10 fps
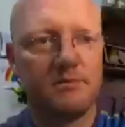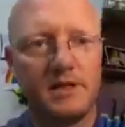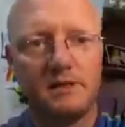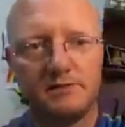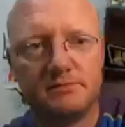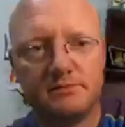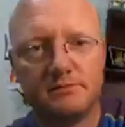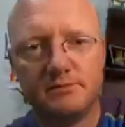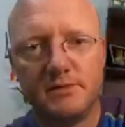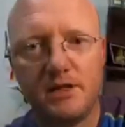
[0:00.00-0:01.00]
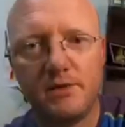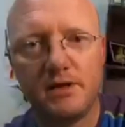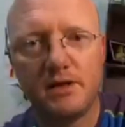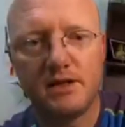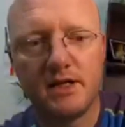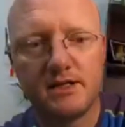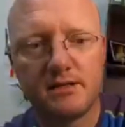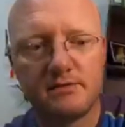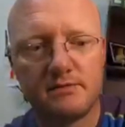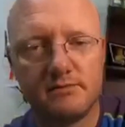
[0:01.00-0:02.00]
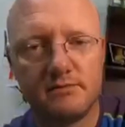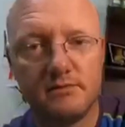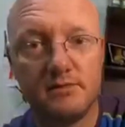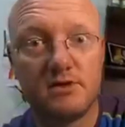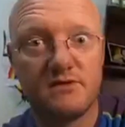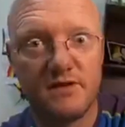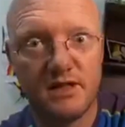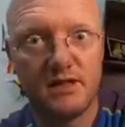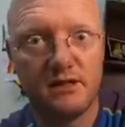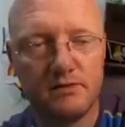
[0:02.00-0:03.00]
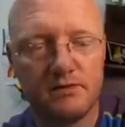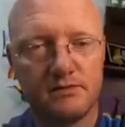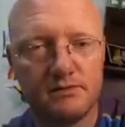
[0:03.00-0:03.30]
but there we got it, guys. Looks very good.